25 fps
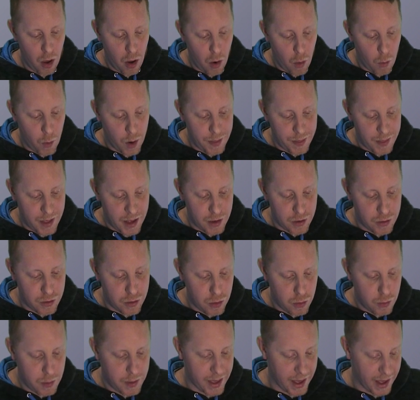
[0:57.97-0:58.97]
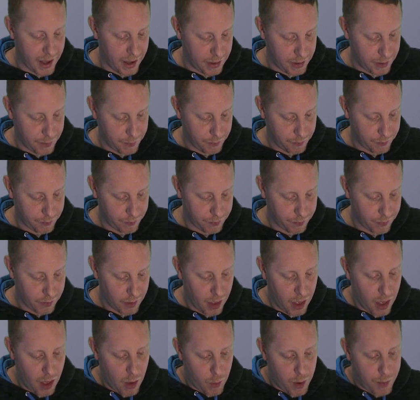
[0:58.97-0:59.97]
When they do that,
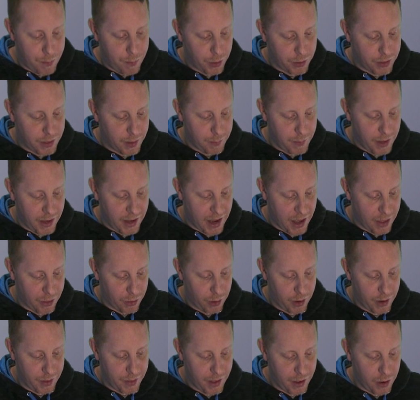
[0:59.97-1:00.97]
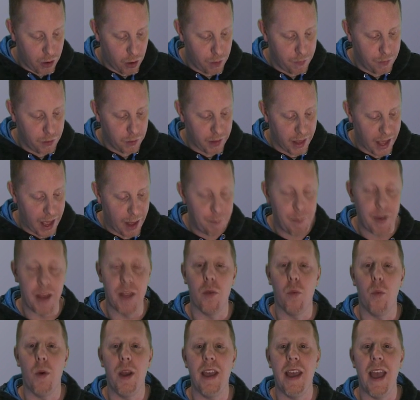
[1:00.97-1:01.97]
we put them together and they overlap,
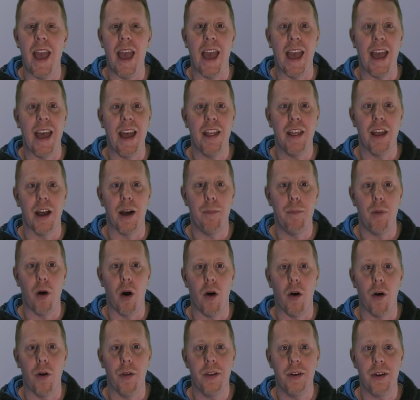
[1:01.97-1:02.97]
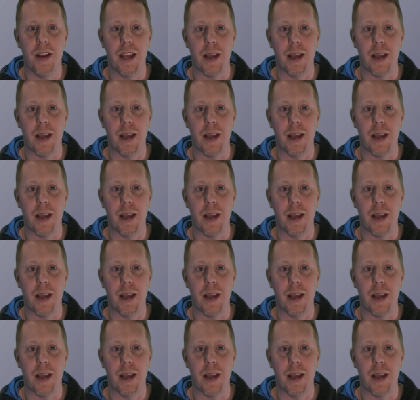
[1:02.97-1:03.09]
and we add up all their